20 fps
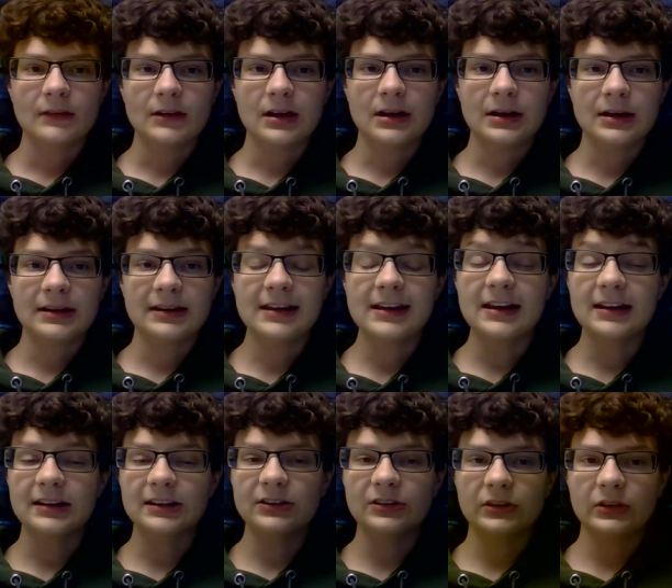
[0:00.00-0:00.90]
Uh, he
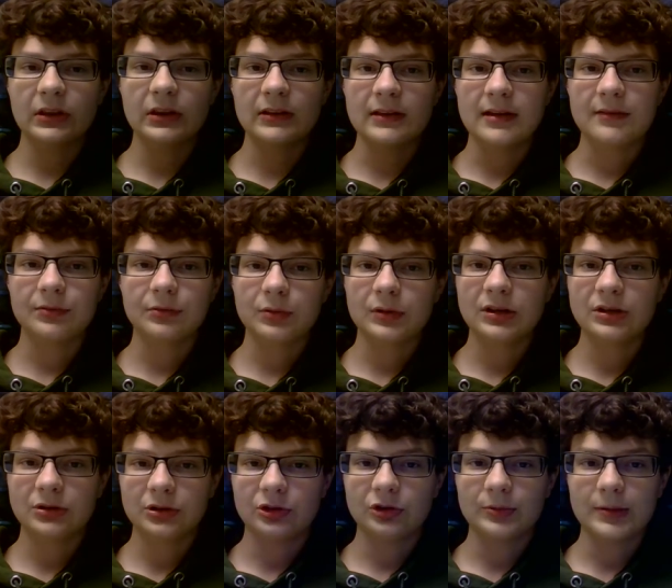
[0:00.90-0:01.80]
edits the left
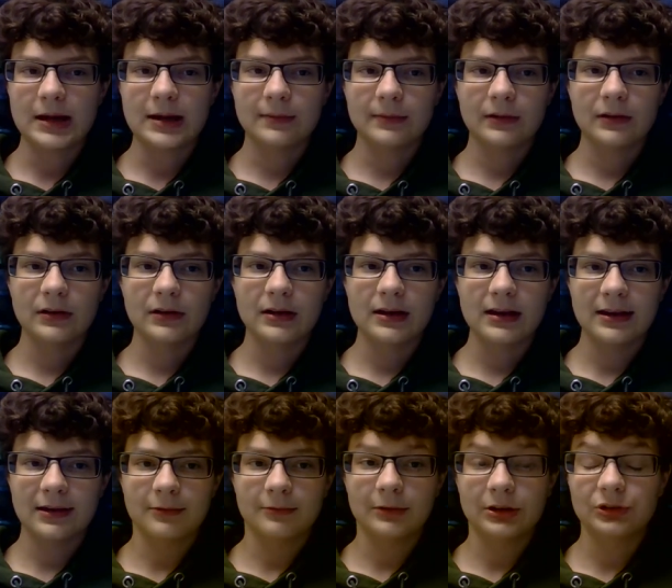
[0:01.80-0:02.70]
wing newspaper
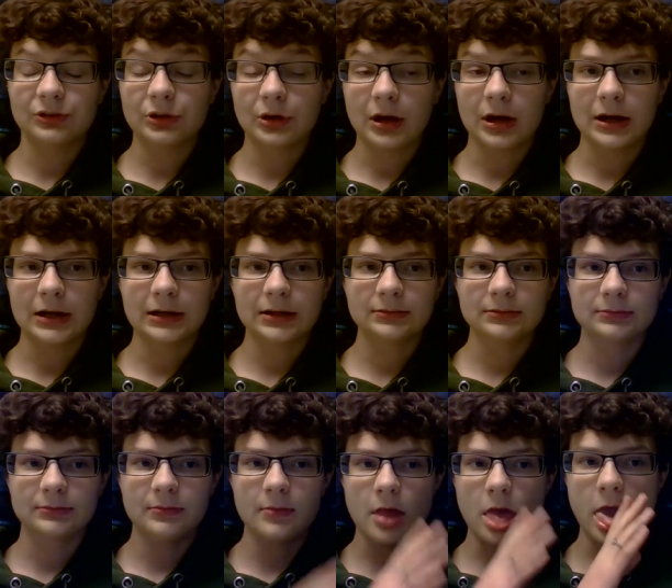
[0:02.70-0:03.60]
and wins her heart
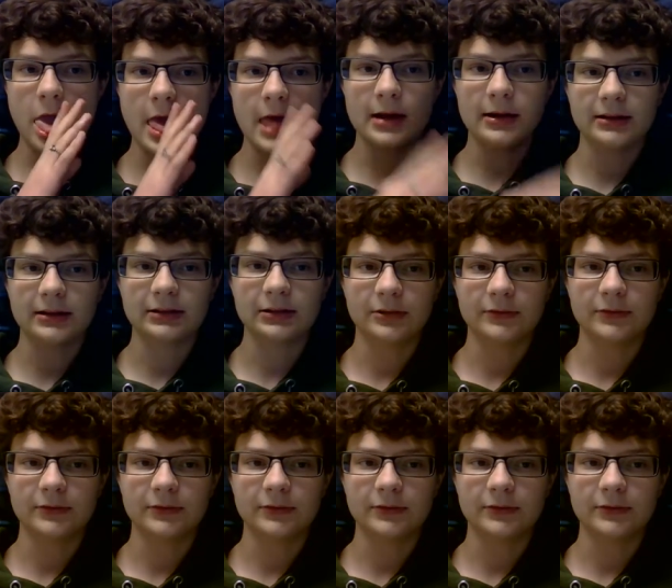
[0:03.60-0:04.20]
and